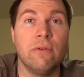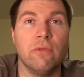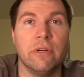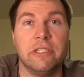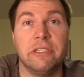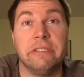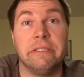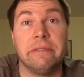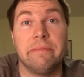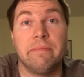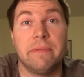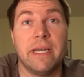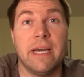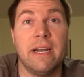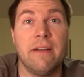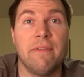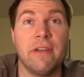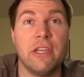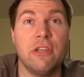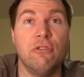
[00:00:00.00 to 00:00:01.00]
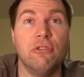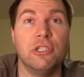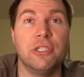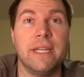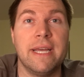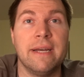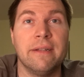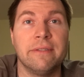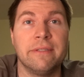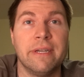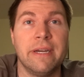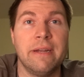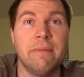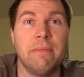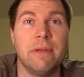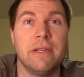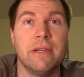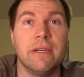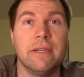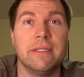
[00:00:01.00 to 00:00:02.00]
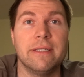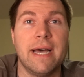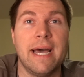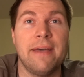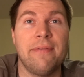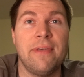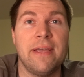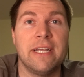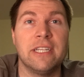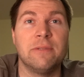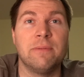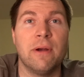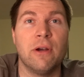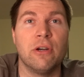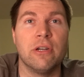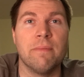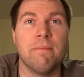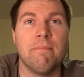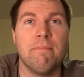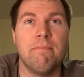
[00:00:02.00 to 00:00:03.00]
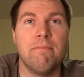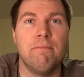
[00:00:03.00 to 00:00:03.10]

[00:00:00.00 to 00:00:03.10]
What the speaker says: which is kind of a huge downside because I think it's better to